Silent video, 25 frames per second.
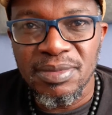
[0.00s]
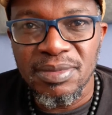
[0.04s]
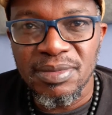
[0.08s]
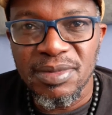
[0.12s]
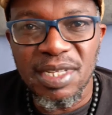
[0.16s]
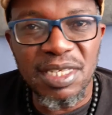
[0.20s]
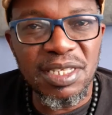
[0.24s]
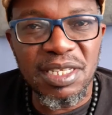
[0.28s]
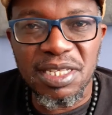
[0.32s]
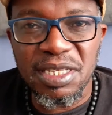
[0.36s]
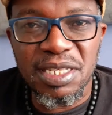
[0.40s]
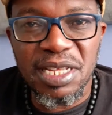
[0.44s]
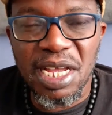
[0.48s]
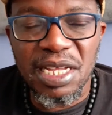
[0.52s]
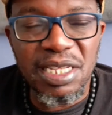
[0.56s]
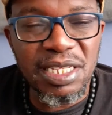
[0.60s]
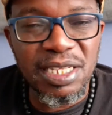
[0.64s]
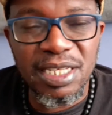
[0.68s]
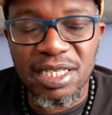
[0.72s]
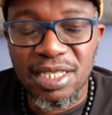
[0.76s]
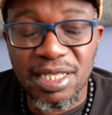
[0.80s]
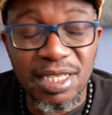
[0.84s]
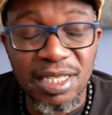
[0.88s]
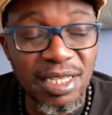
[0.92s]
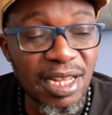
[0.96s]

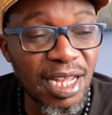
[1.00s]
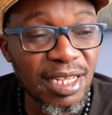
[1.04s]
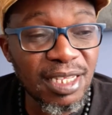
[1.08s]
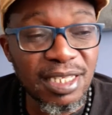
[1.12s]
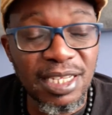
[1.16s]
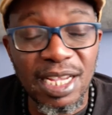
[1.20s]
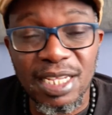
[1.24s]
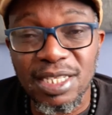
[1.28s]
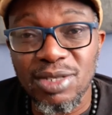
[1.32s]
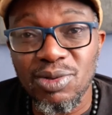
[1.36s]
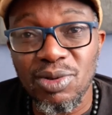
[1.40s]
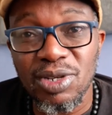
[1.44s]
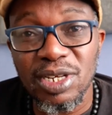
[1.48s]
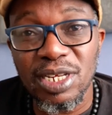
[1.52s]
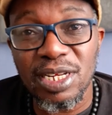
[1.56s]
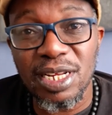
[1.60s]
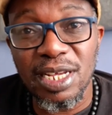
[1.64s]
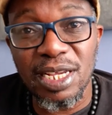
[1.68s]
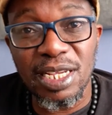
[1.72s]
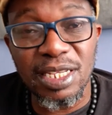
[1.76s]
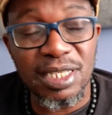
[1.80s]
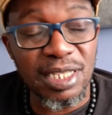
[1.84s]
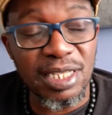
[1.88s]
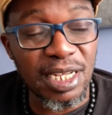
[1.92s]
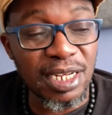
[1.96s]
That's just what it
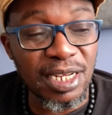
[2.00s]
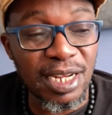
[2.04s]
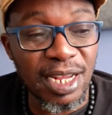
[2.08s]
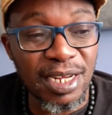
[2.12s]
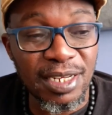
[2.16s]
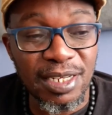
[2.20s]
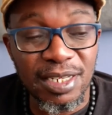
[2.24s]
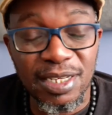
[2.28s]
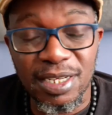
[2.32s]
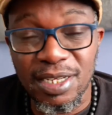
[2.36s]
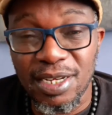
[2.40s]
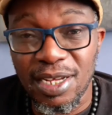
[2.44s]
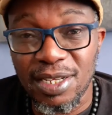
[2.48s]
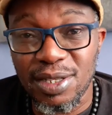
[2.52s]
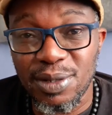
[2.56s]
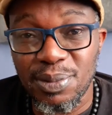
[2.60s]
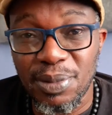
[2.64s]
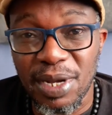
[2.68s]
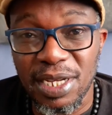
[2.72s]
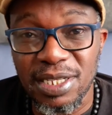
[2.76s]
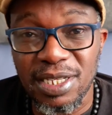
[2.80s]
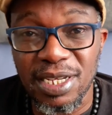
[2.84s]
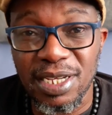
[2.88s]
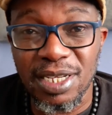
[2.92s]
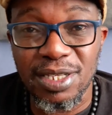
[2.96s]
is. And in as
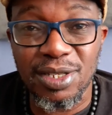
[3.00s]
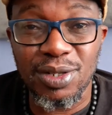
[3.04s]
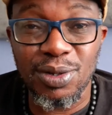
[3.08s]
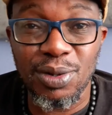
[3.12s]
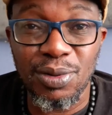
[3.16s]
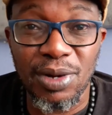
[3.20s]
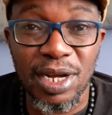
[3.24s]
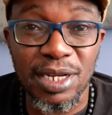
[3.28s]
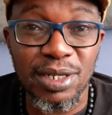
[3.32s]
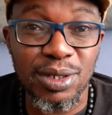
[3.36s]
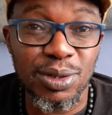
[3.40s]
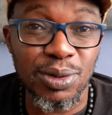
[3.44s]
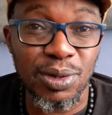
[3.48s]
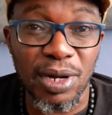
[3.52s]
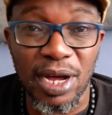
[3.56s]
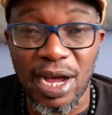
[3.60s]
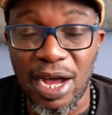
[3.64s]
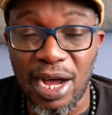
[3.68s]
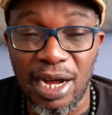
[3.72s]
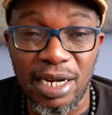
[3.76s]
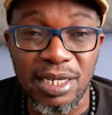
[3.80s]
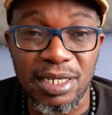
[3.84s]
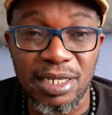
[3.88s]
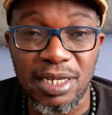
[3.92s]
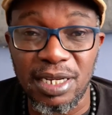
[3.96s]
much as you want to
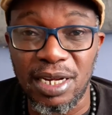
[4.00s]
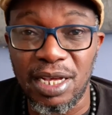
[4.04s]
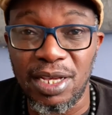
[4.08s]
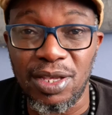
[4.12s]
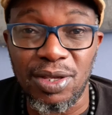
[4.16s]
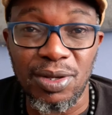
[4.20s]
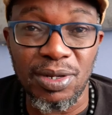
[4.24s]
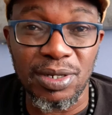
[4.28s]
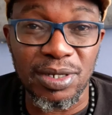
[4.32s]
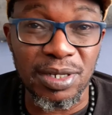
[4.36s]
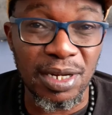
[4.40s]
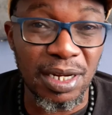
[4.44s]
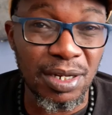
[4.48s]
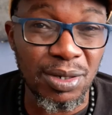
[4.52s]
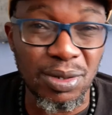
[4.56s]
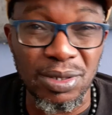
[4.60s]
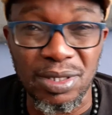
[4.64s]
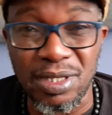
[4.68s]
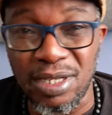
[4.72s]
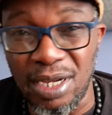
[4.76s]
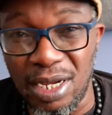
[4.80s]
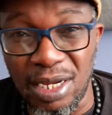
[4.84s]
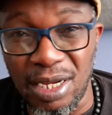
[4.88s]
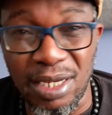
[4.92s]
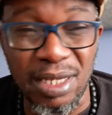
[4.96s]
act like you're trying to
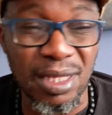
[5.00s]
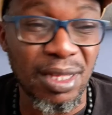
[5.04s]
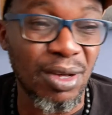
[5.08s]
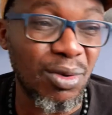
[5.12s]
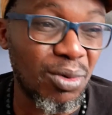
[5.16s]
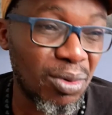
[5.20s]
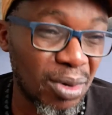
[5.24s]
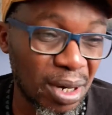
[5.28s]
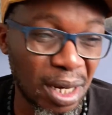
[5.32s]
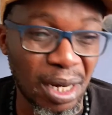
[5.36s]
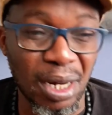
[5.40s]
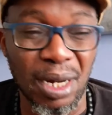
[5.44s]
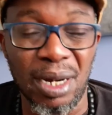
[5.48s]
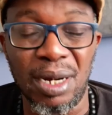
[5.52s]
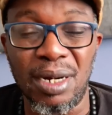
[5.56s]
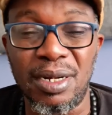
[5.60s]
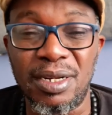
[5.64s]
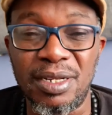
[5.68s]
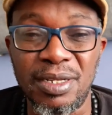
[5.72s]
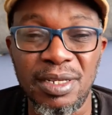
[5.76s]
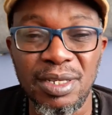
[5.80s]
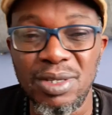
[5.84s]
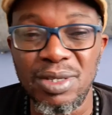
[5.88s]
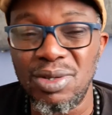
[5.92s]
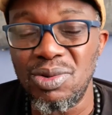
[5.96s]
change the
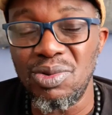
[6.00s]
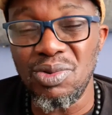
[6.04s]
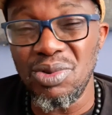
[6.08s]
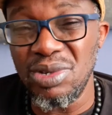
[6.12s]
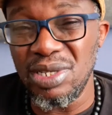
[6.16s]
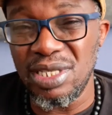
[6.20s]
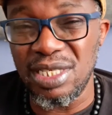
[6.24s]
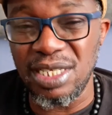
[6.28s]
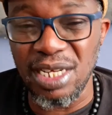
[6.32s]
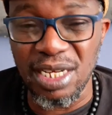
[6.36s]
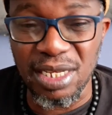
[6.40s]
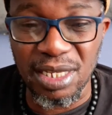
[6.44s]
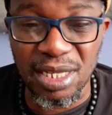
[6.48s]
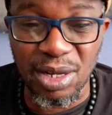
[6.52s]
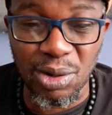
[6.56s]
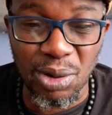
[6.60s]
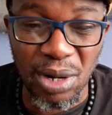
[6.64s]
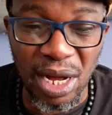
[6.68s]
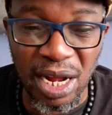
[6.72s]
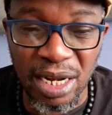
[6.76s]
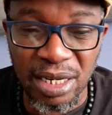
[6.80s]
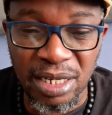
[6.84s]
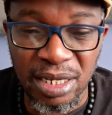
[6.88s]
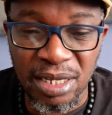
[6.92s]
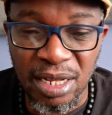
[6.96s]
world, you won't change the
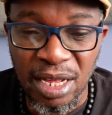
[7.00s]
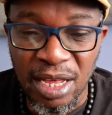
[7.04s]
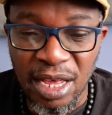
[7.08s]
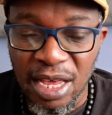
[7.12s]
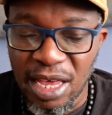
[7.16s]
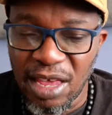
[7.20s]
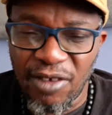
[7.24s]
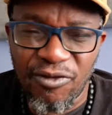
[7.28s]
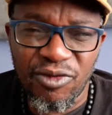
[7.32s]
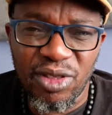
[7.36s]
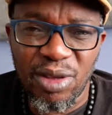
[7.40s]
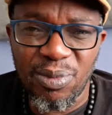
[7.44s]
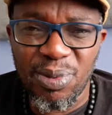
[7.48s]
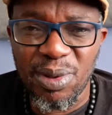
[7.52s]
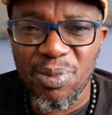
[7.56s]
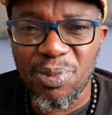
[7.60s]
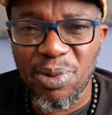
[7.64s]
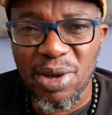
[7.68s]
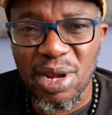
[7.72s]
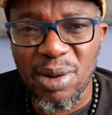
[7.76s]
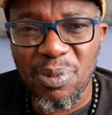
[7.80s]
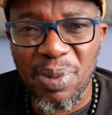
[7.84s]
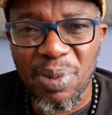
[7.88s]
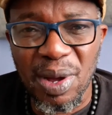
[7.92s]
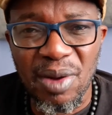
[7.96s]
world if the
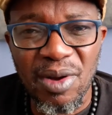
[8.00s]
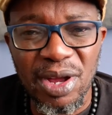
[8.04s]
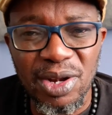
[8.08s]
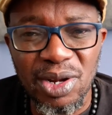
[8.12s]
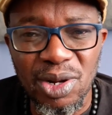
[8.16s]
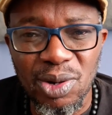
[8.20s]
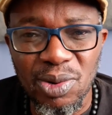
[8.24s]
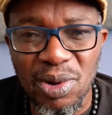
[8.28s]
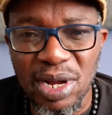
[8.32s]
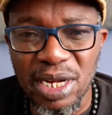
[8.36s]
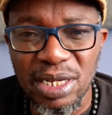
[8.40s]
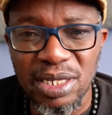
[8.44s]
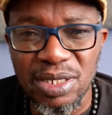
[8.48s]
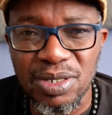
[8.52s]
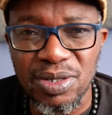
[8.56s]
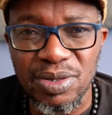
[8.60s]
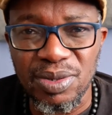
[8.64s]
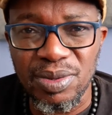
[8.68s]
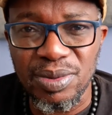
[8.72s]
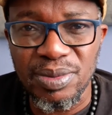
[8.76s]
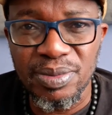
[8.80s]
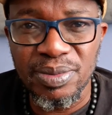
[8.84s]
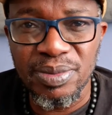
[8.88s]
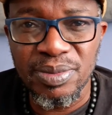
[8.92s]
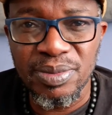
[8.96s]
people in power don't want you.